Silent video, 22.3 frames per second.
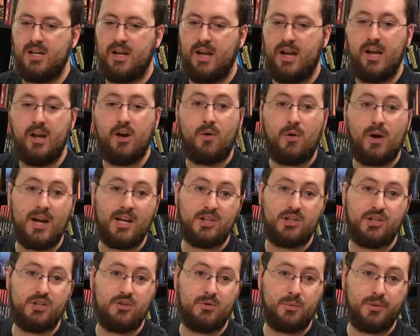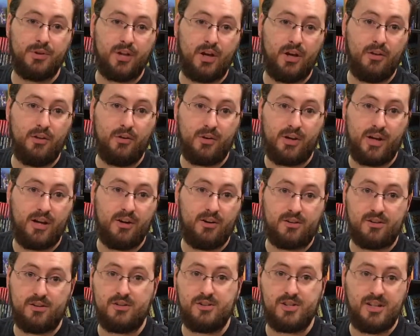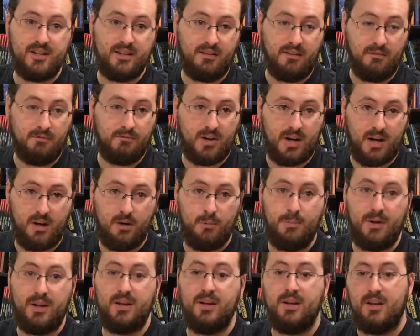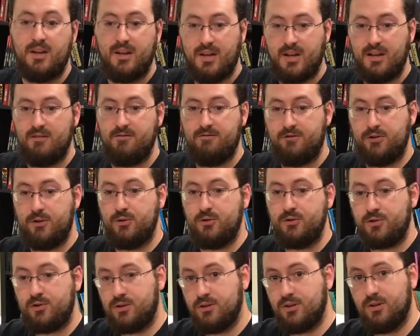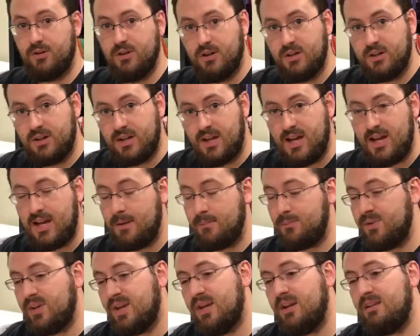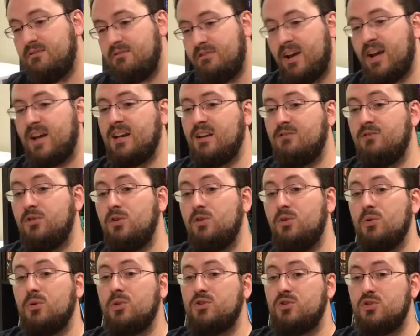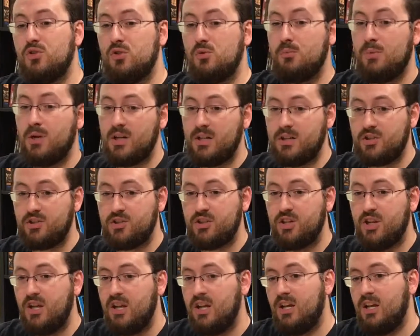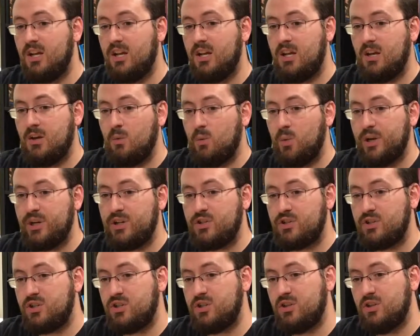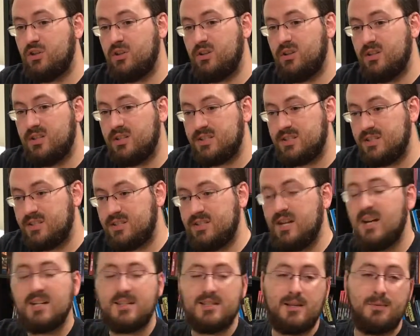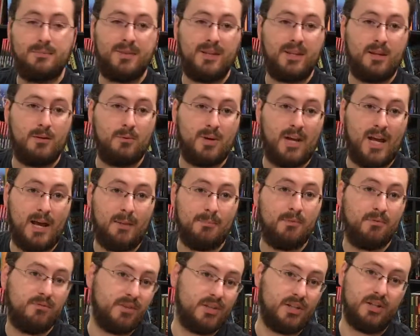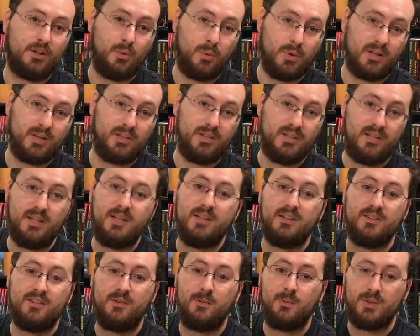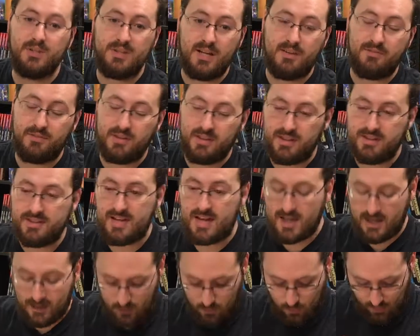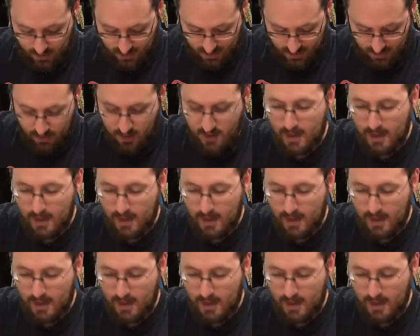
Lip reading: interactions with other characters in the environment in future games. And in fact, if you do it too much, which this is not something that would happen very quickly because it would definitely take a while,